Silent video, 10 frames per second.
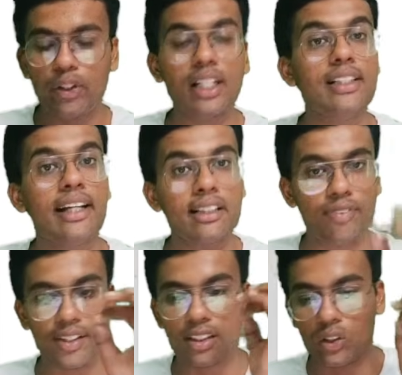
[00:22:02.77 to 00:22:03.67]
this, let us
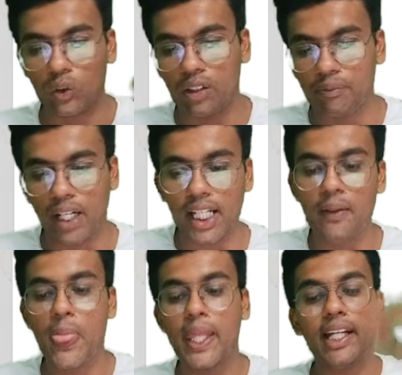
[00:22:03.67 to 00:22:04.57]
finish the quorum part.
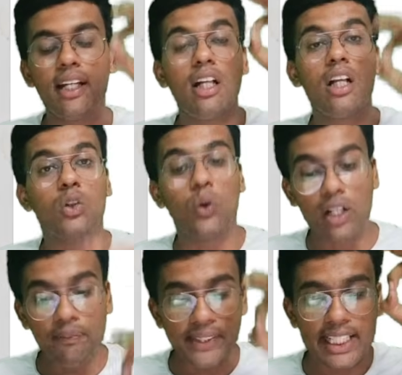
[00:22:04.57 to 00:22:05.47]

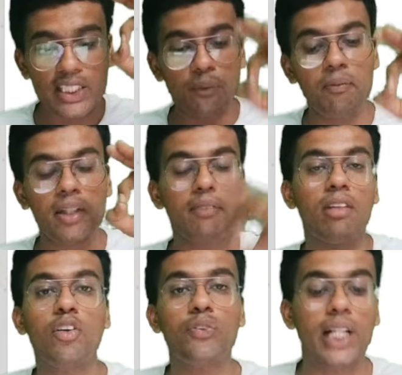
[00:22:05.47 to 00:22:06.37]
Quorum, there should be minimum
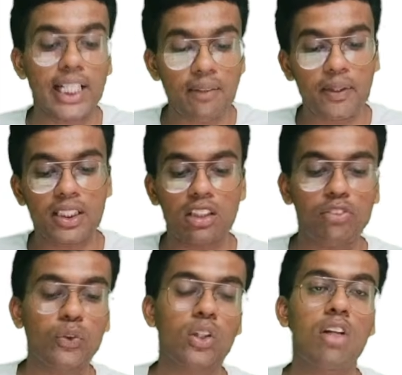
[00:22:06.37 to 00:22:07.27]
of 30% of
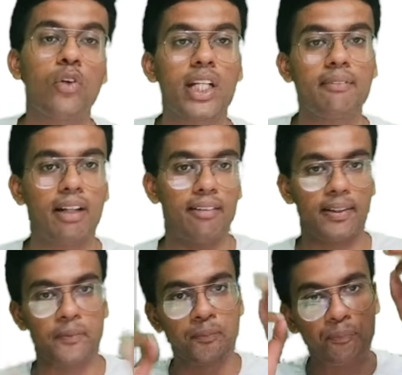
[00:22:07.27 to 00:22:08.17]
total voting power
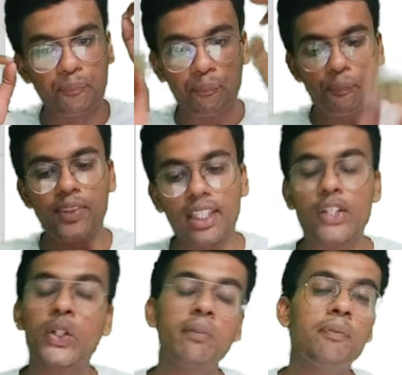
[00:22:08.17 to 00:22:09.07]

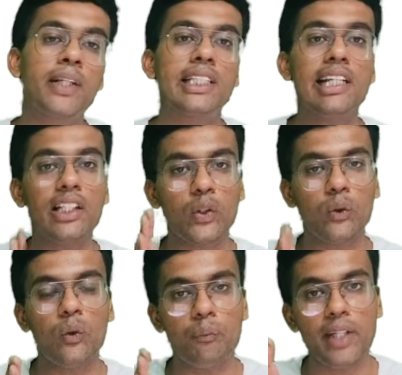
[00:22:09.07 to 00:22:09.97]
should be present
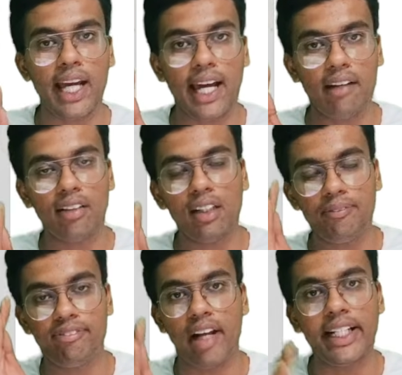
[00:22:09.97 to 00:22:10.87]
to have a
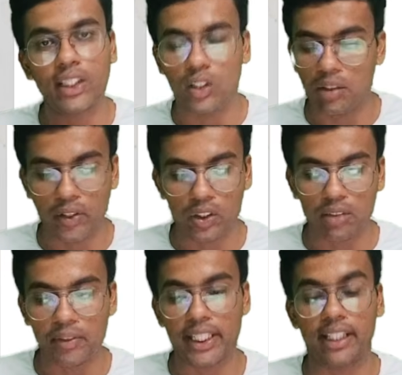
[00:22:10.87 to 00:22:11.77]
valid quorum into the
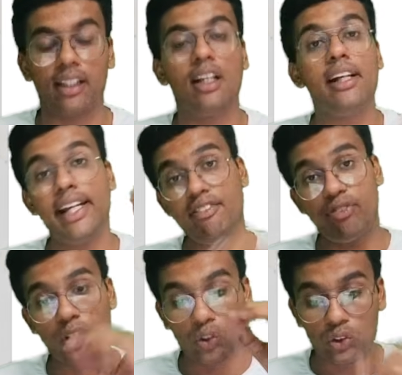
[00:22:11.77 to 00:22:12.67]
meeting. If
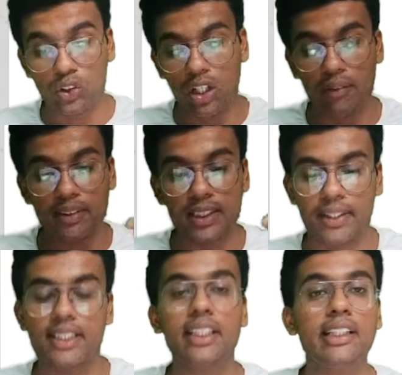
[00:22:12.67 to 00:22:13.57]
no quorum is
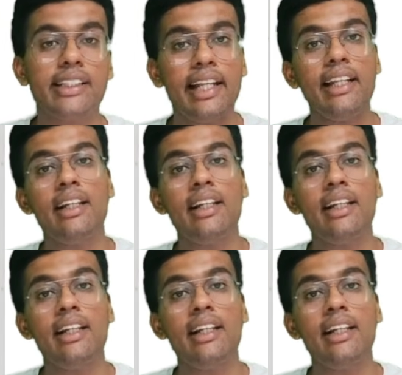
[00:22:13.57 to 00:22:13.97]
present, then